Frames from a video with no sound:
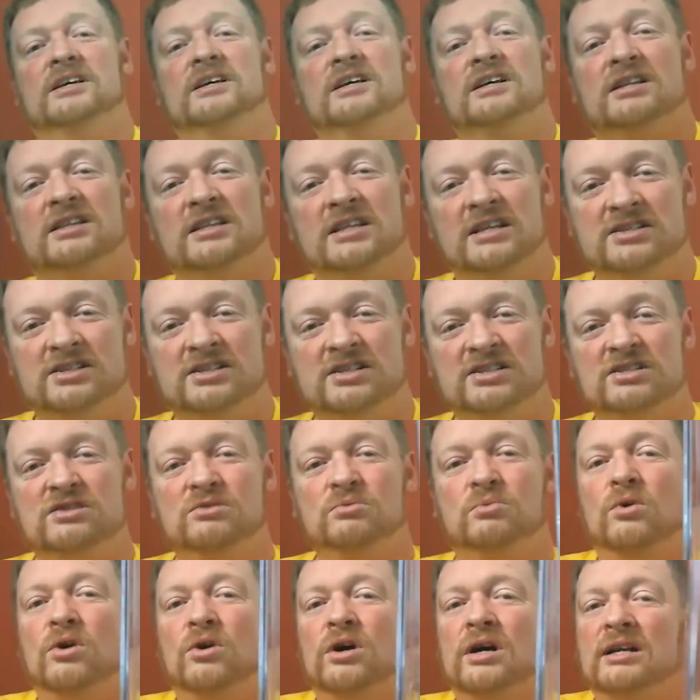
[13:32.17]
this is the
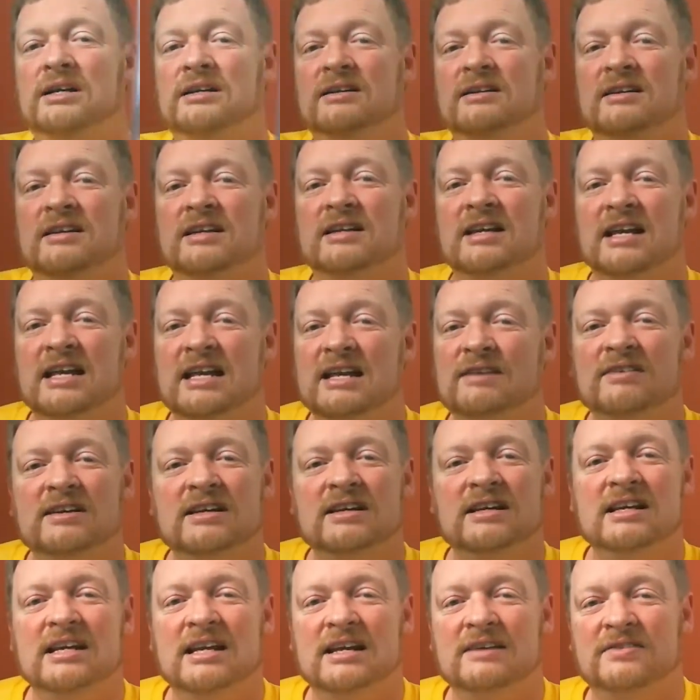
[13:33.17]
one.
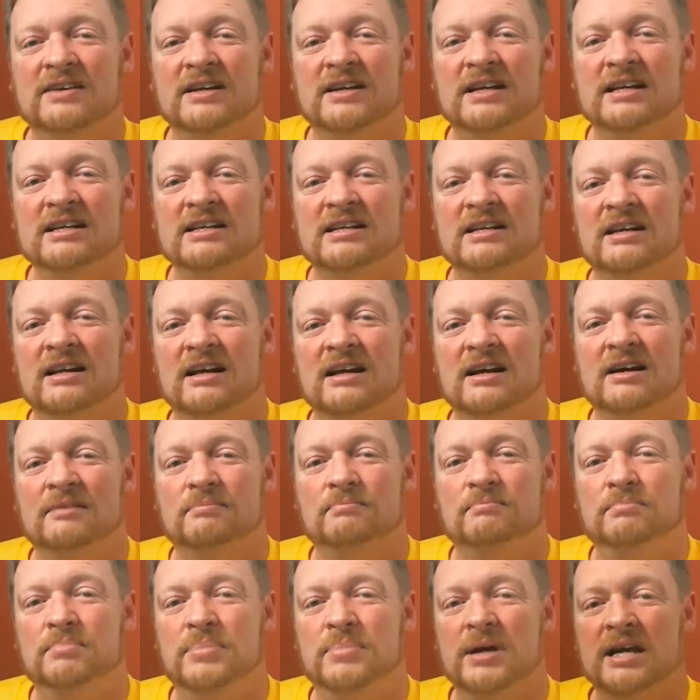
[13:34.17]
Even if it isn't
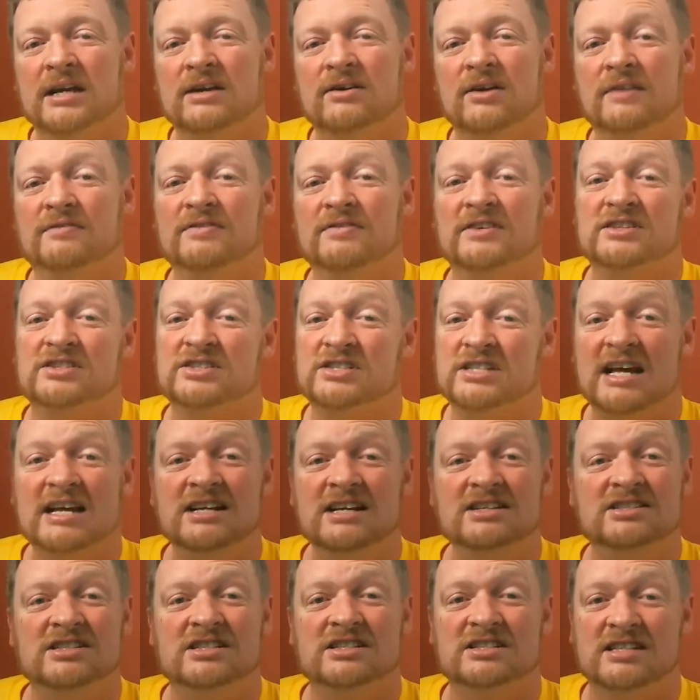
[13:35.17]
if it
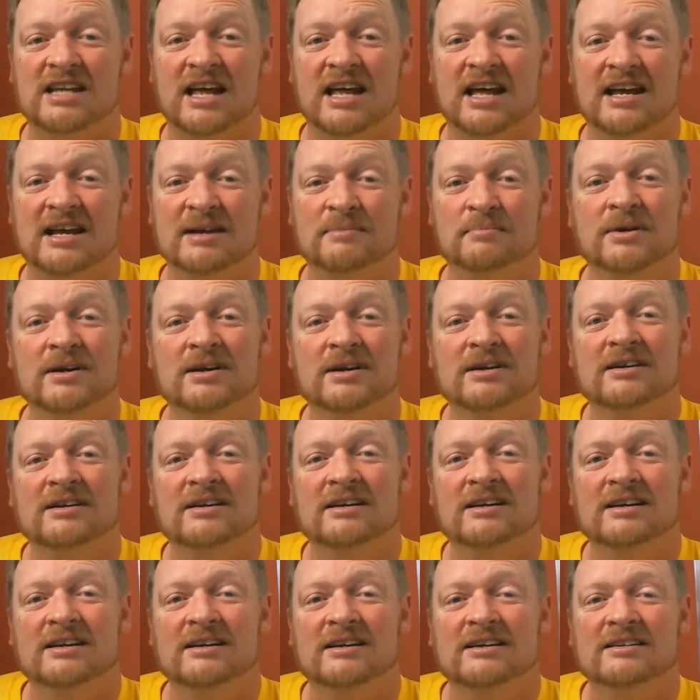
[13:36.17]
stays the same,
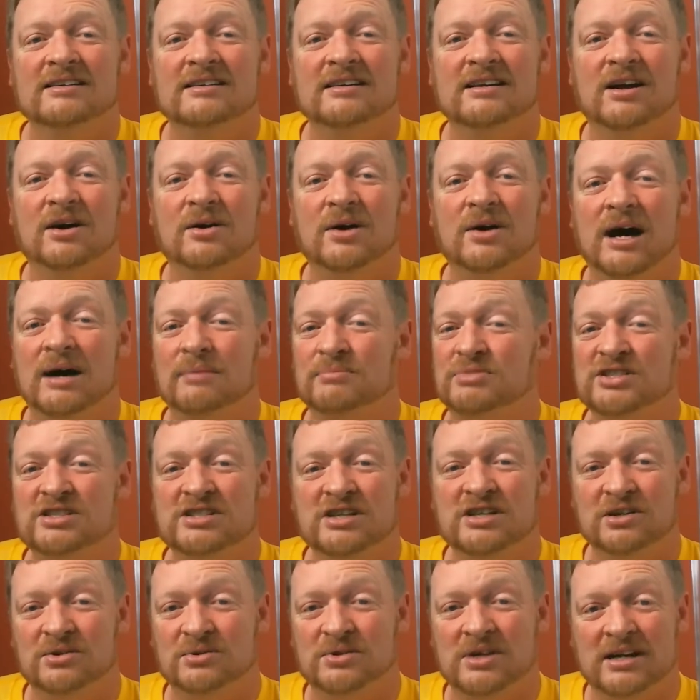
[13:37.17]
you know, I'm
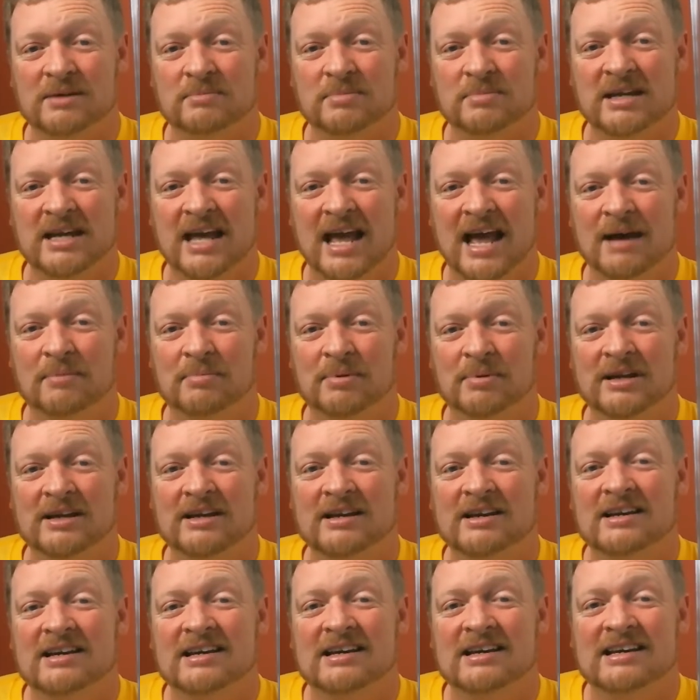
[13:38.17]
still gonna be happy.
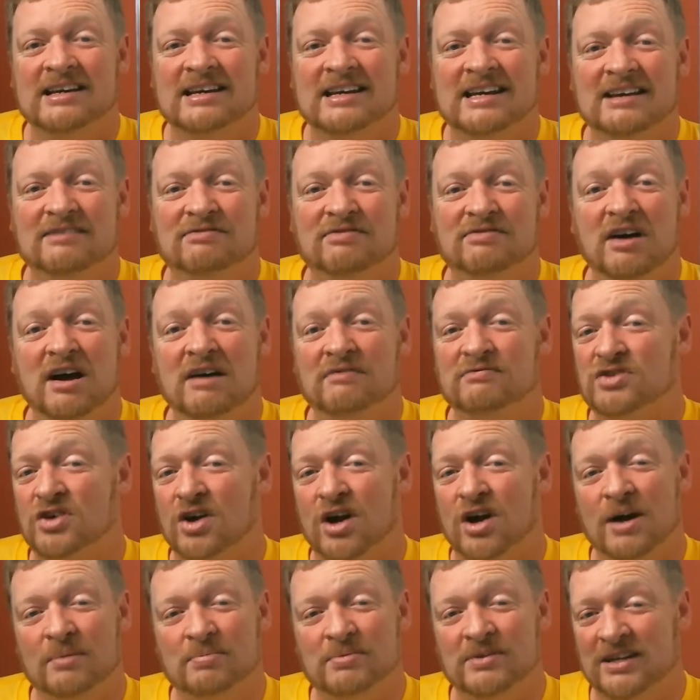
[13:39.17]
If I've
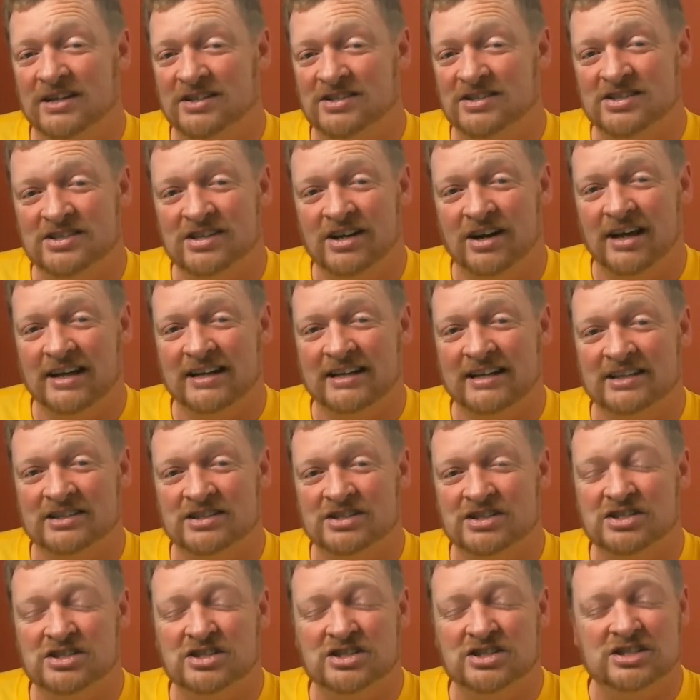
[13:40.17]
dropped this to like a
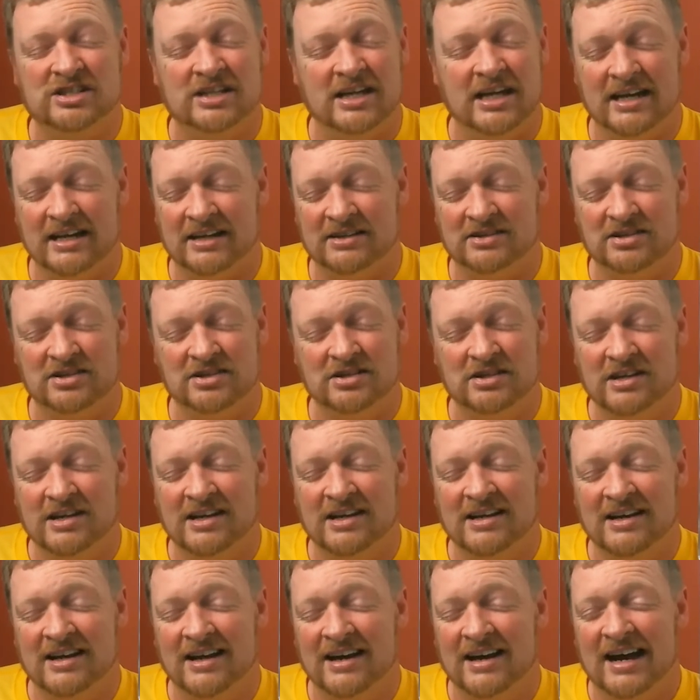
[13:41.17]
6,
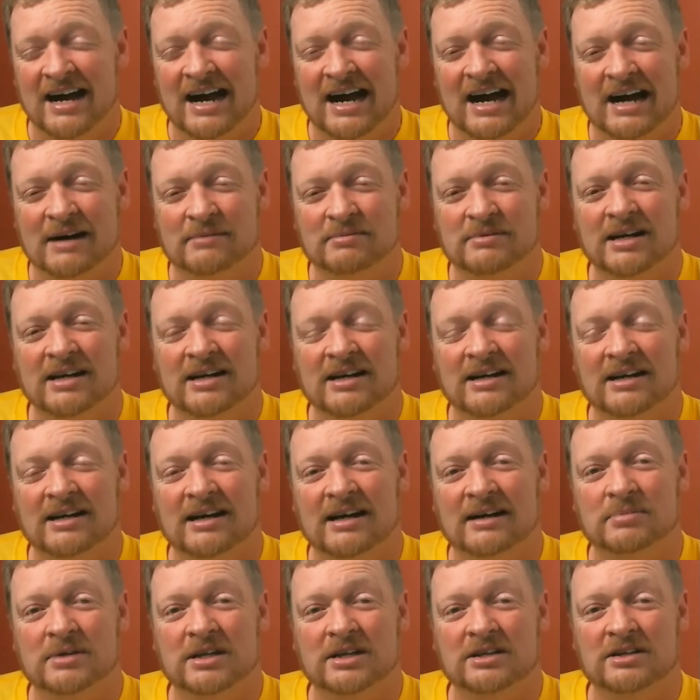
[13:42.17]
I'm
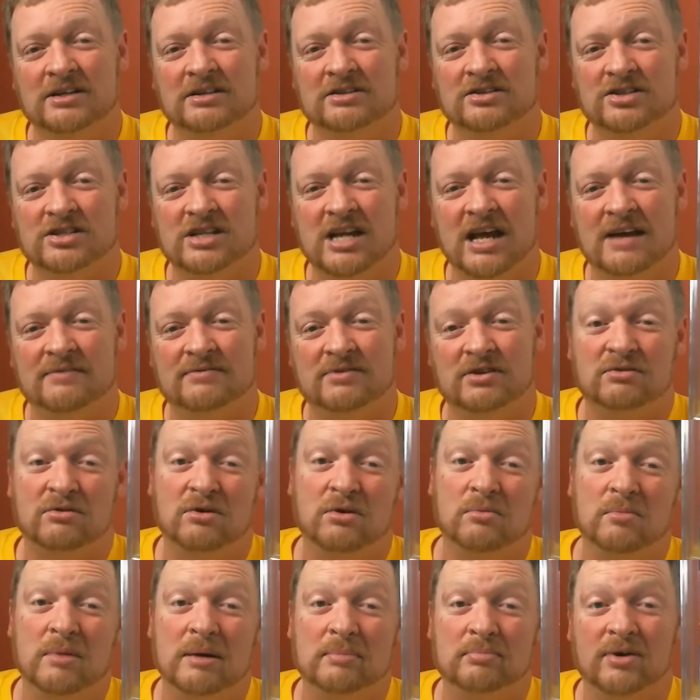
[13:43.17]
gonna just have to throw
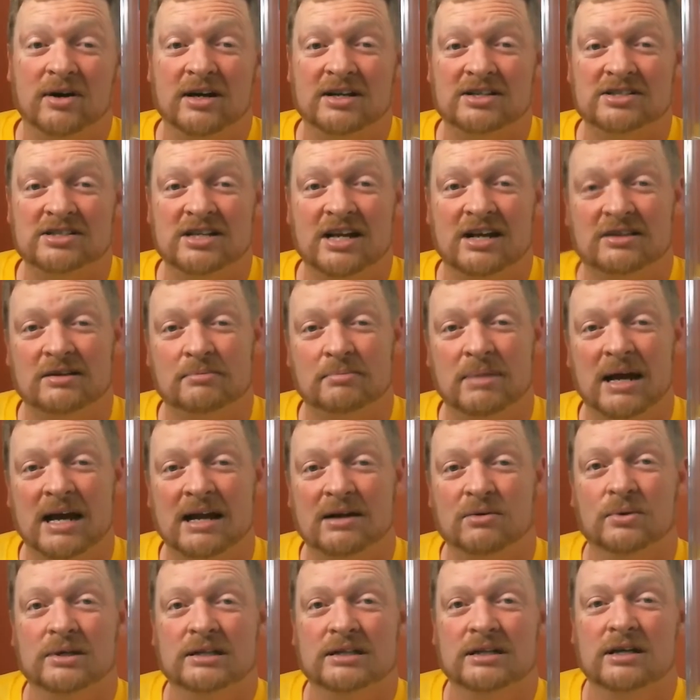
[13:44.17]
my press out the back
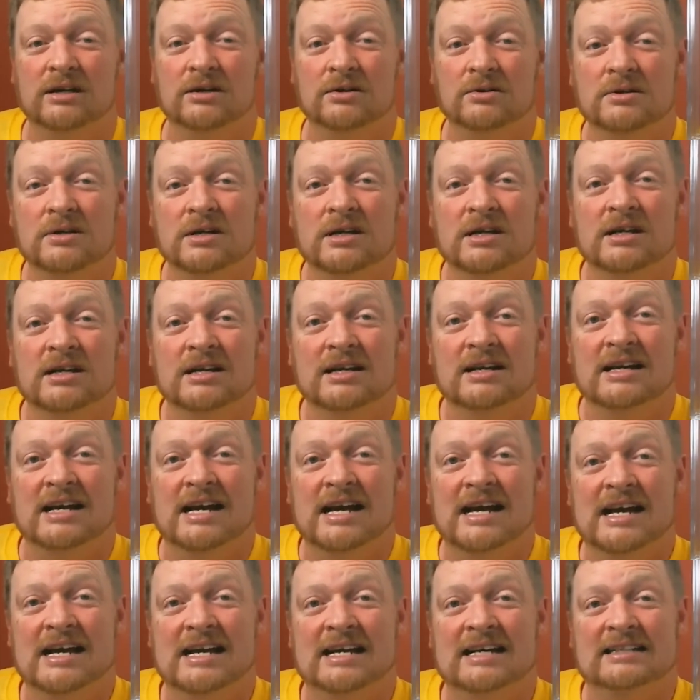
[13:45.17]
window,
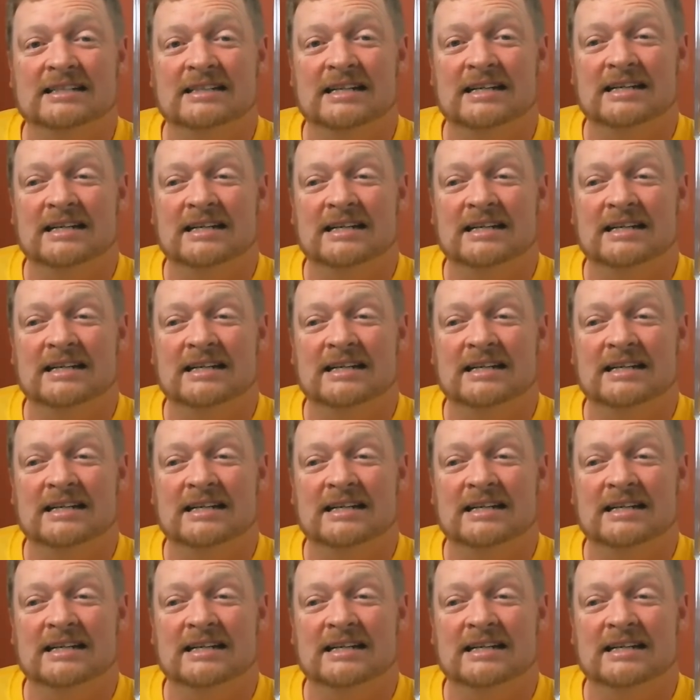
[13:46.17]
and